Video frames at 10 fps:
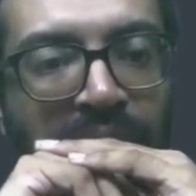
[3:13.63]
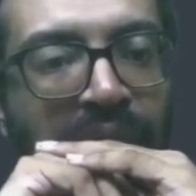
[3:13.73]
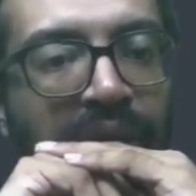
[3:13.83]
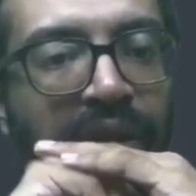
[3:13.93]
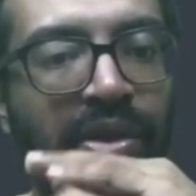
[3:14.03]

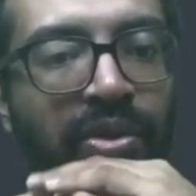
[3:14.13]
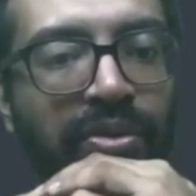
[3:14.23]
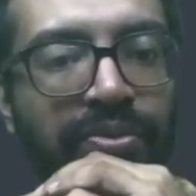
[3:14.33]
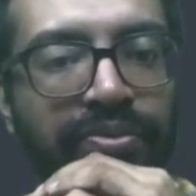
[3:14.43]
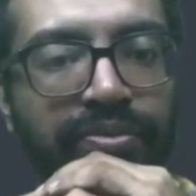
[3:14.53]

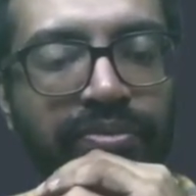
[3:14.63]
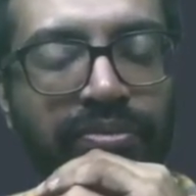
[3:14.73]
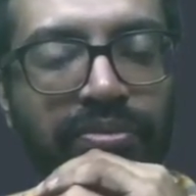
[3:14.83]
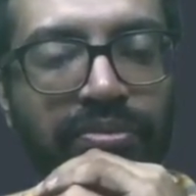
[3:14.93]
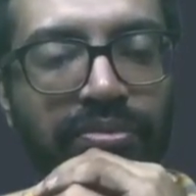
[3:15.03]
Now
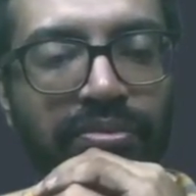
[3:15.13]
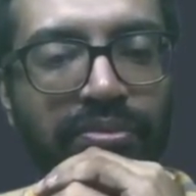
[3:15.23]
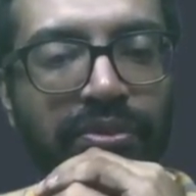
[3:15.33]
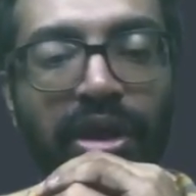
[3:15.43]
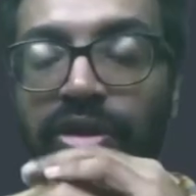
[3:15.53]

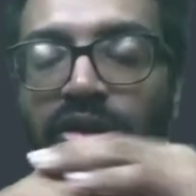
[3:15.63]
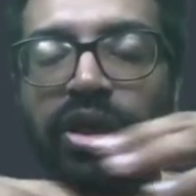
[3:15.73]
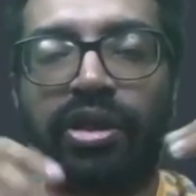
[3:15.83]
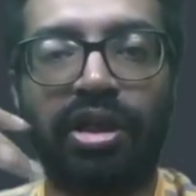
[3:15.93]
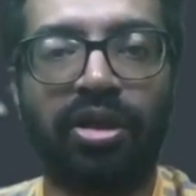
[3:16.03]

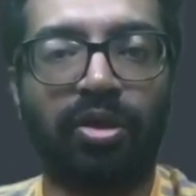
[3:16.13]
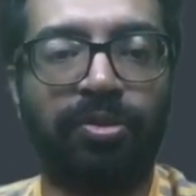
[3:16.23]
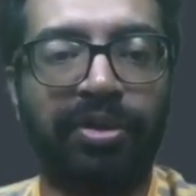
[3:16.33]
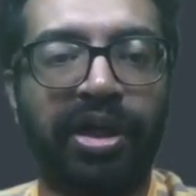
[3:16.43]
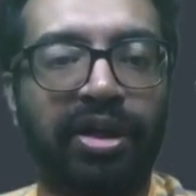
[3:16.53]
sorry, the
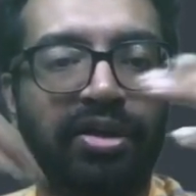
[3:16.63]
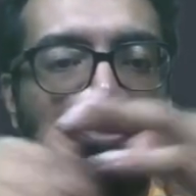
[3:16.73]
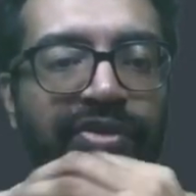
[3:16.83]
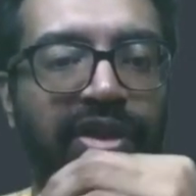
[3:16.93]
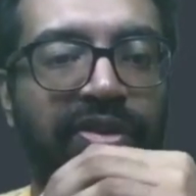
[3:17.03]
opening
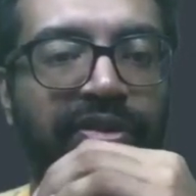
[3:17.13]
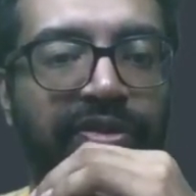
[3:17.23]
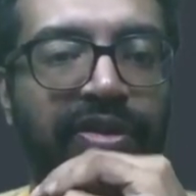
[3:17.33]
of the